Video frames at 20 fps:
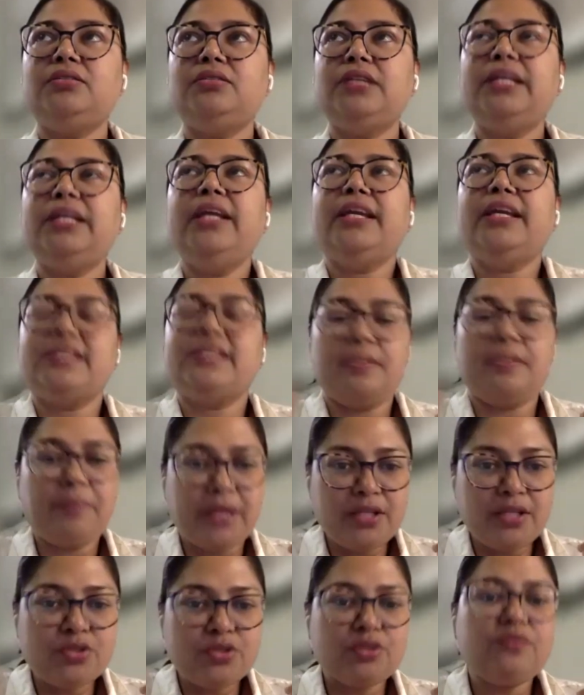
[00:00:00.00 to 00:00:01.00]
in
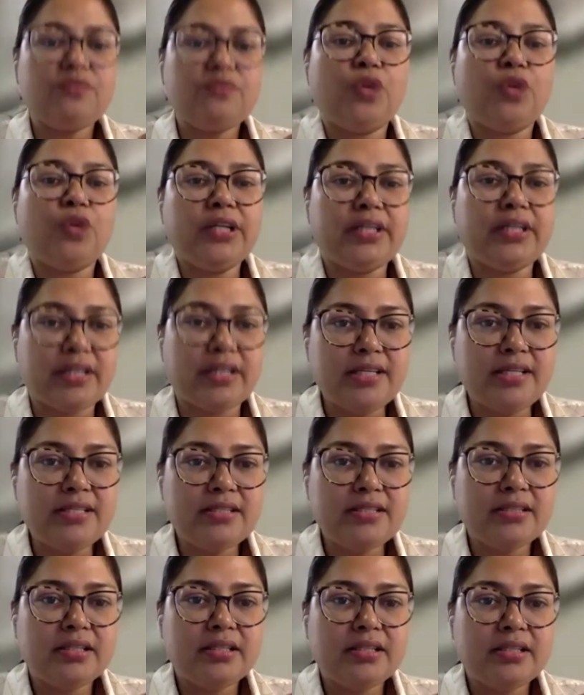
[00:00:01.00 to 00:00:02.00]
acceptance of what it
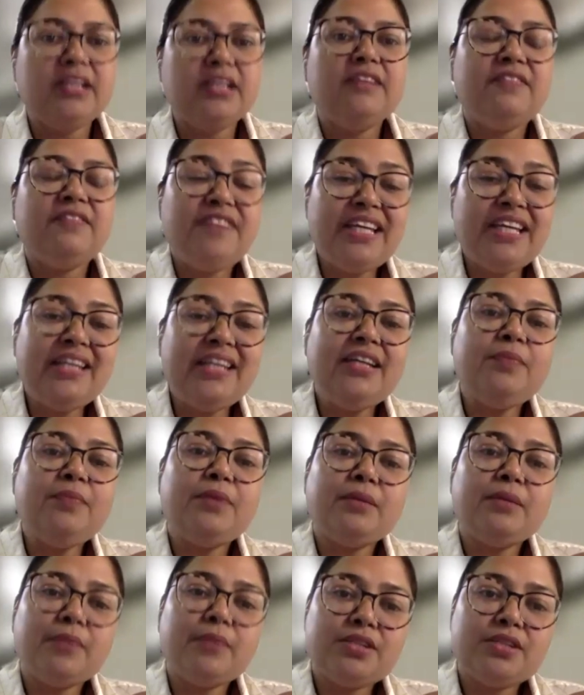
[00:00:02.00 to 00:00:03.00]
is, we need
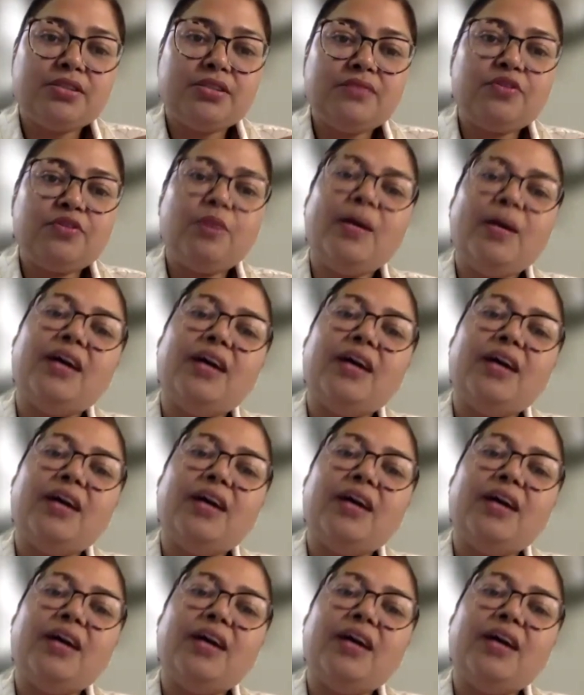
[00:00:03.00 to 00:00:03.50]
permission from